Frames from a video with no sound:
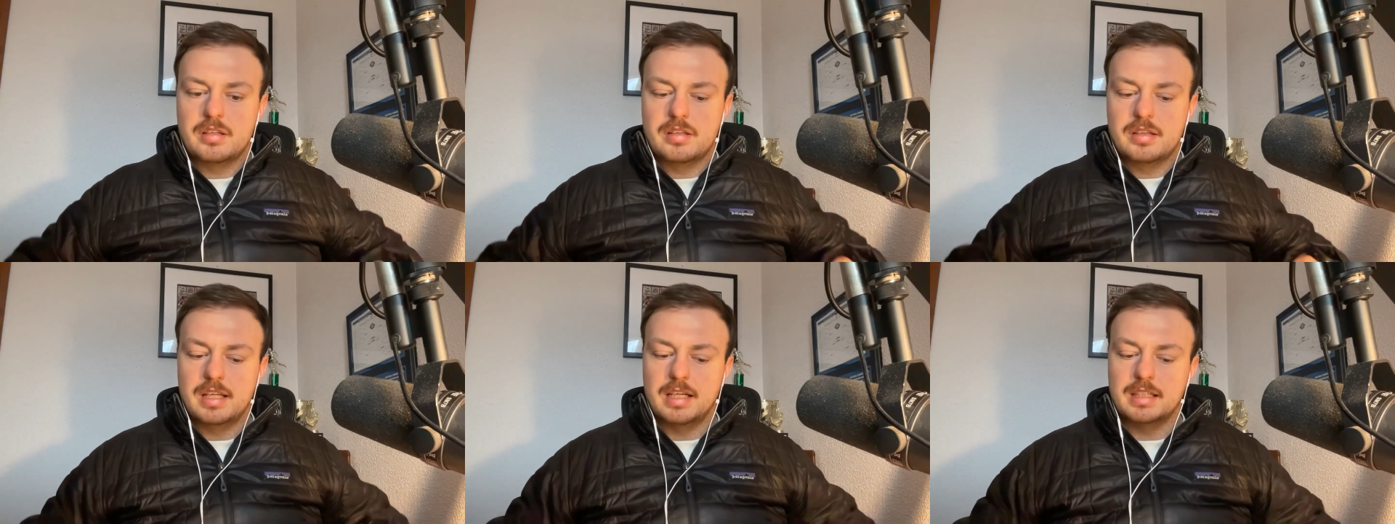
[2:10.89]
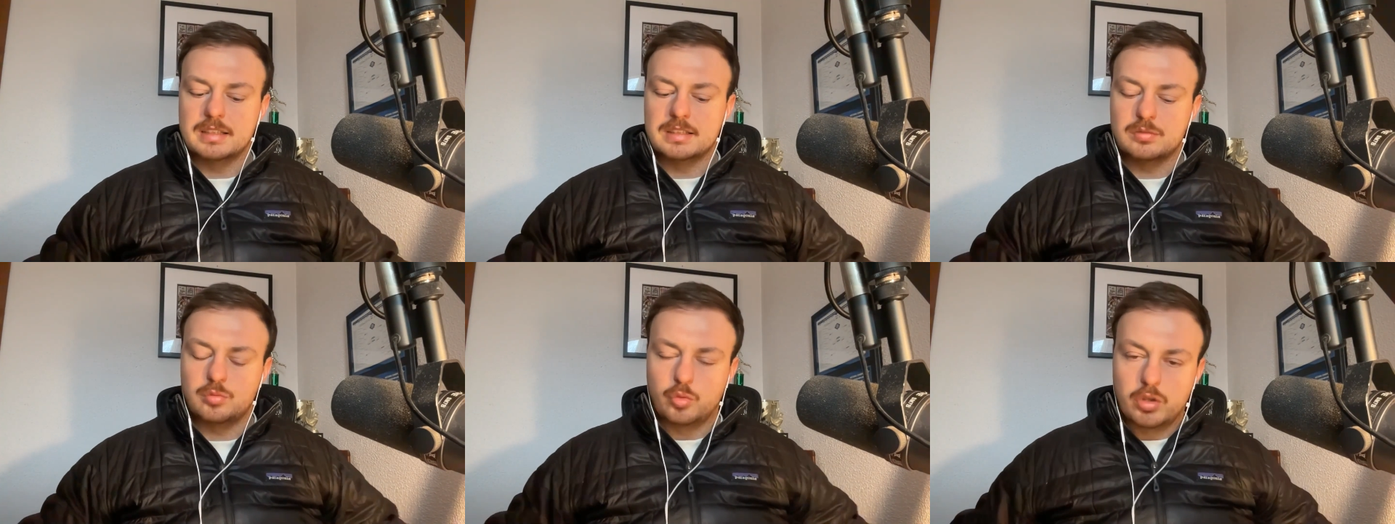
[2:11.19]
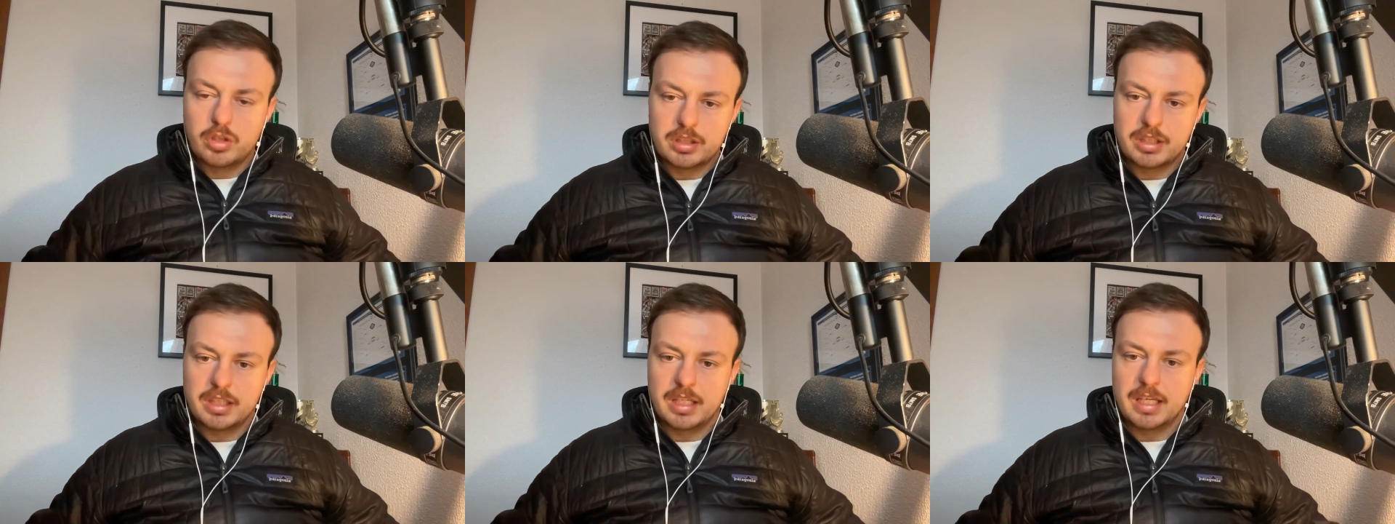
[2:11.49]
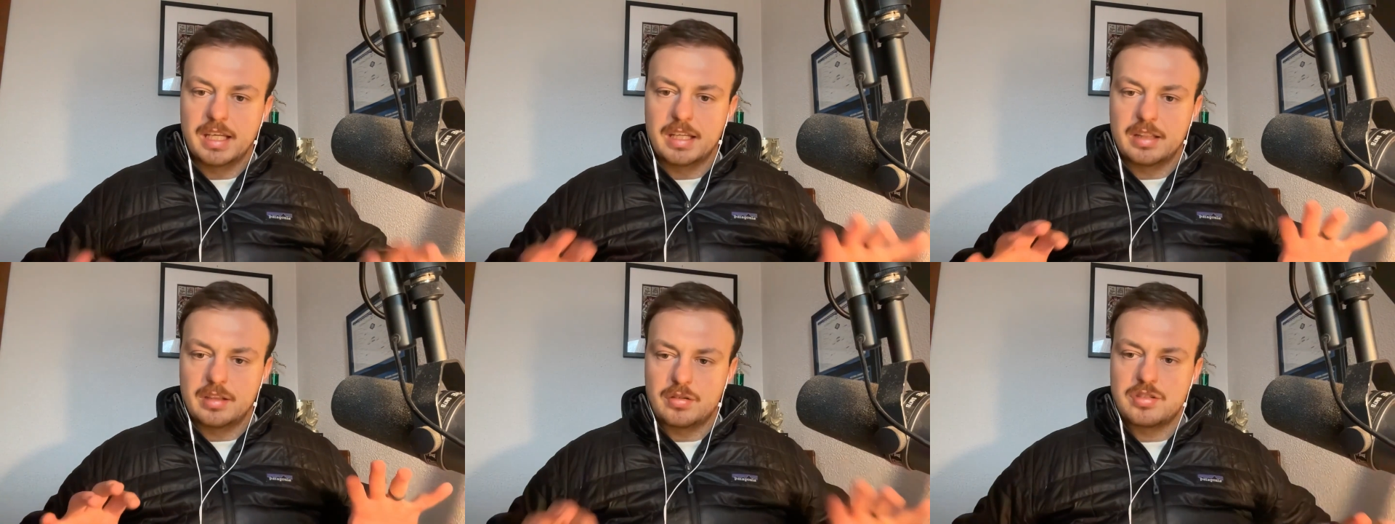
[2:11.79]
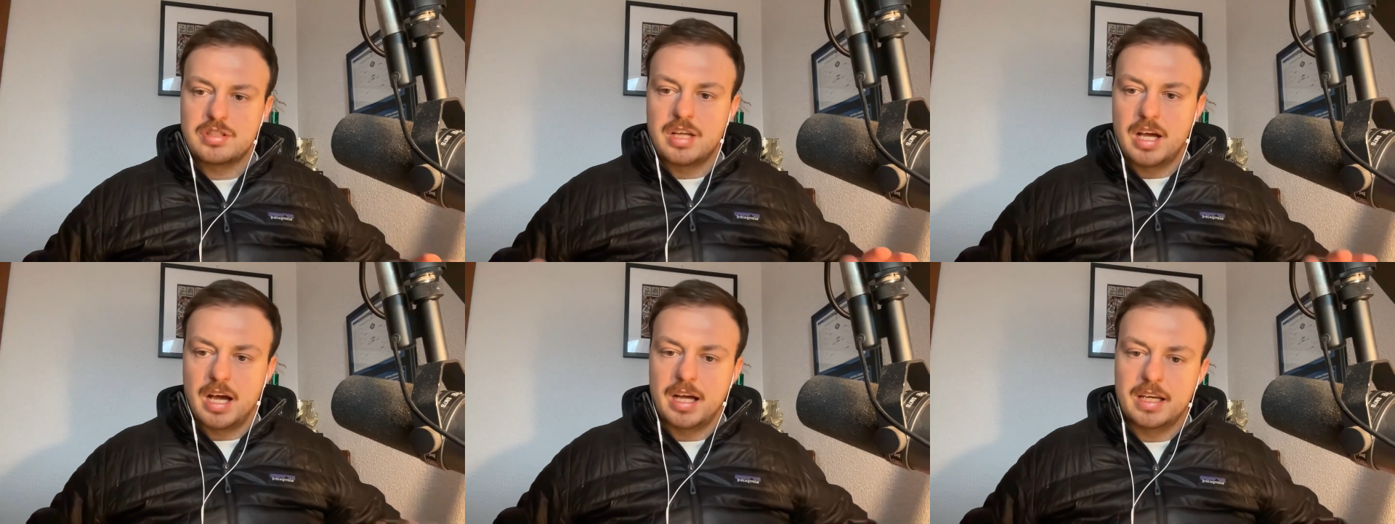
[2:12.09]
that's really it. There's
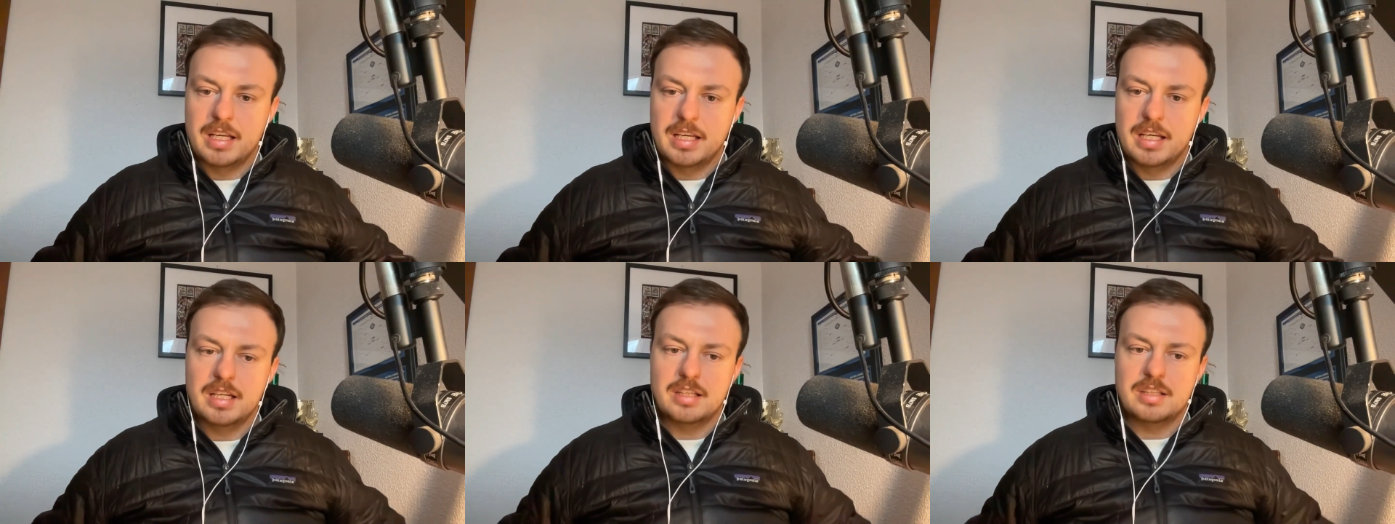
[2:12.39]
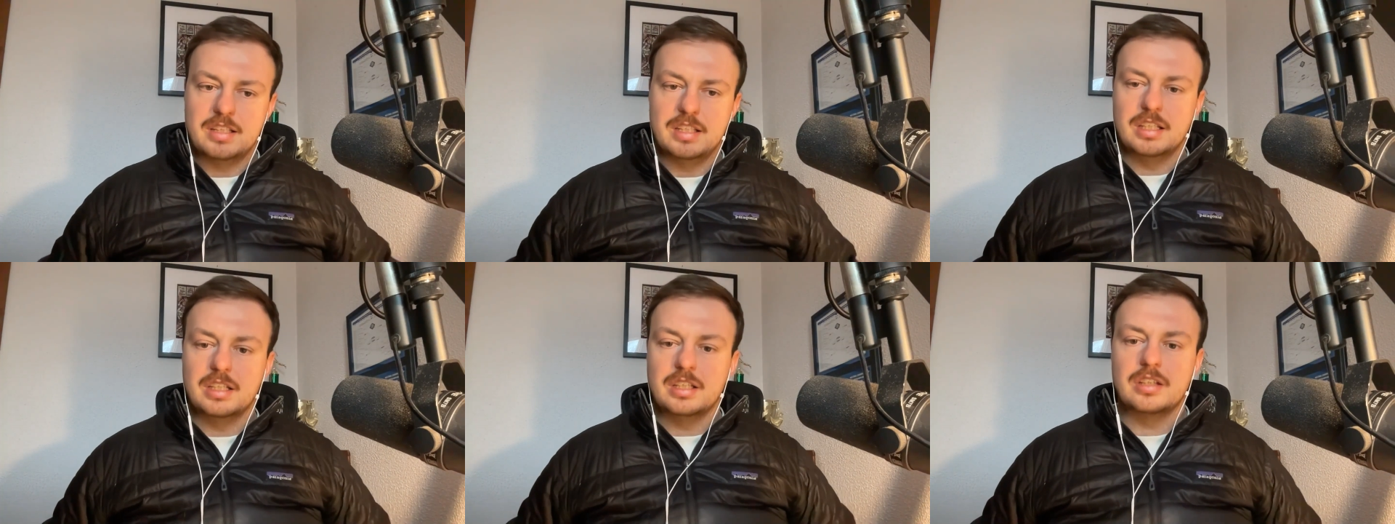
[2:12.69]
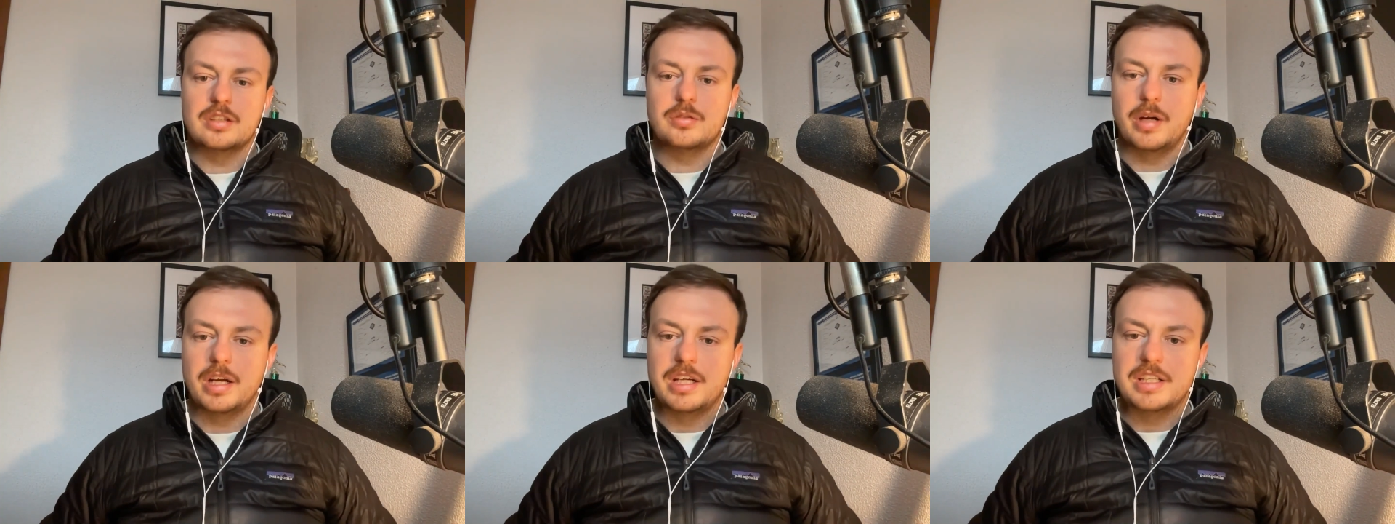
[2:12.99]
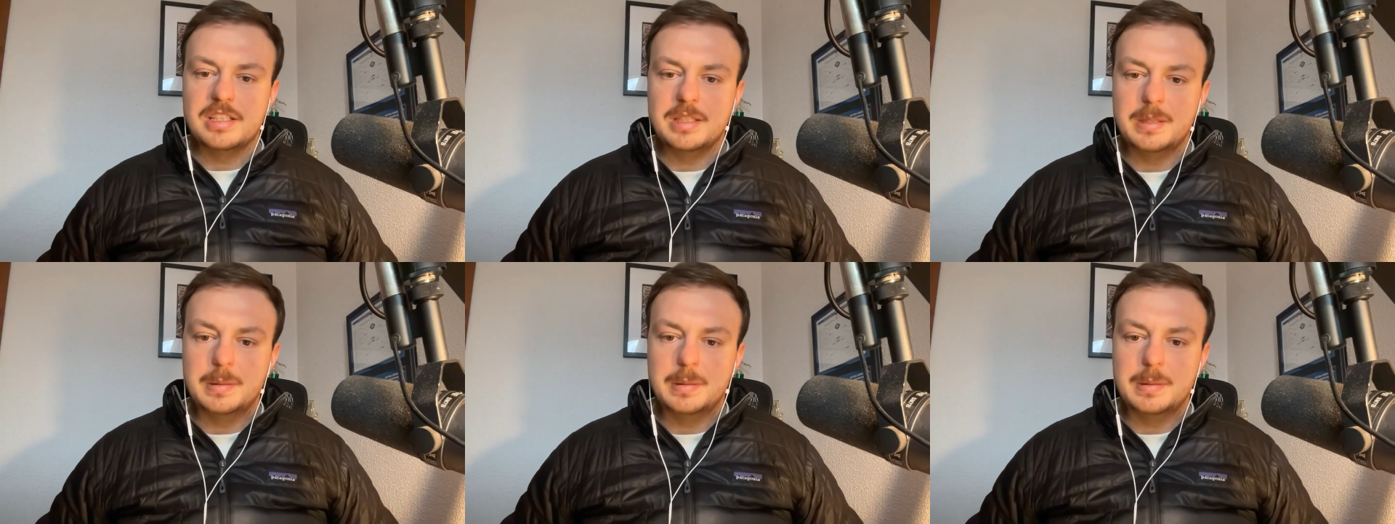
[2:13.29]
not anything crazy